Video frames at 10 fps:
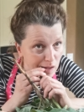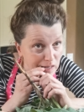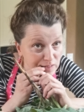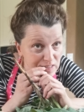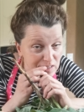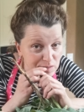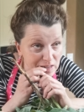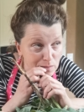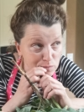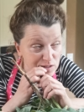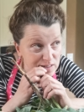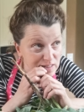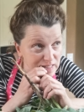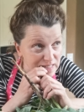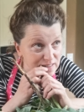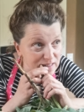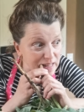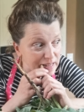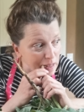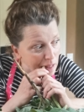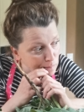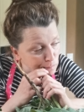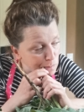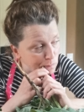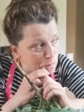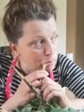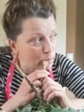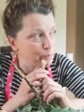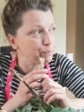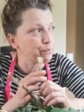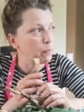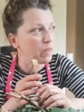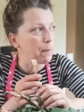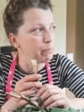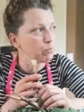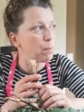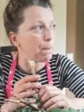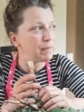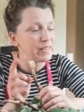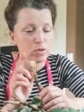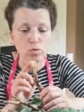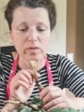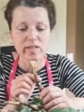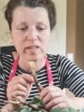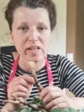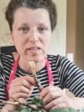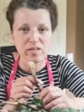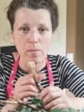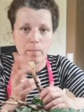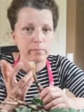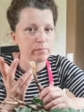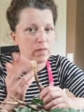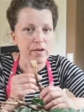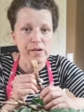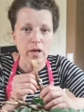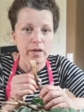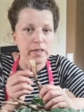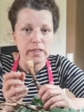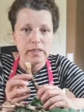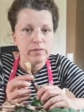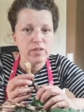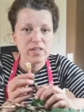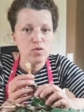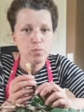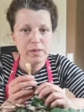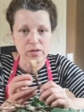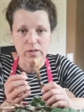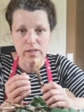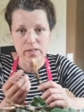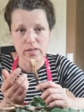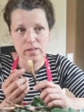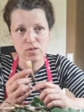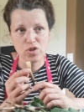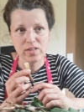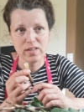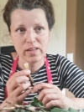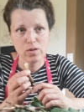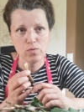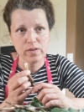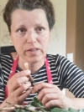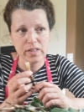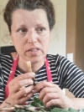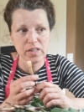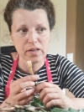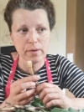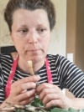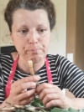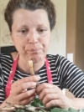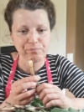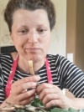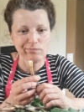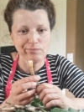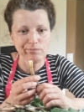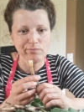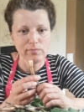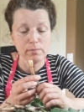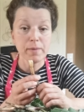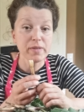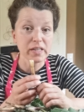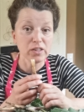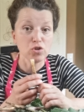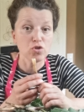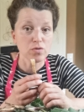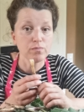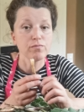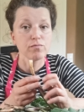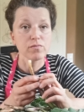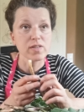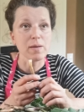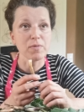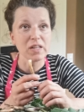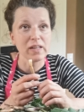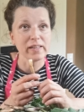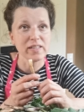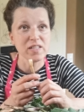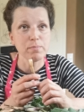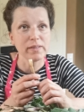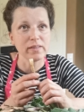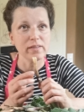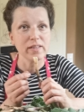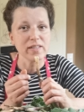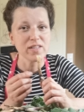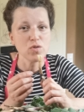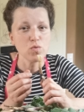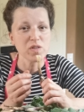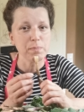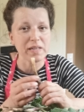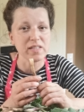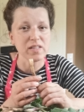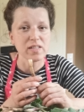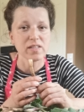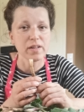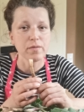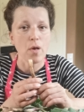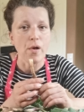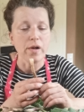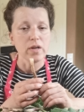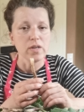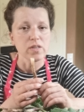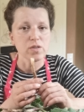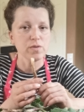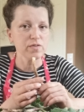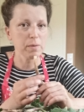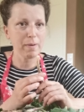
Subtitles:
I'll tell you now what's the taste like. But I know this taste. There is no bitterness. It's just like you were eating maybe radish, something like this, but there is no spiciness then. So it's very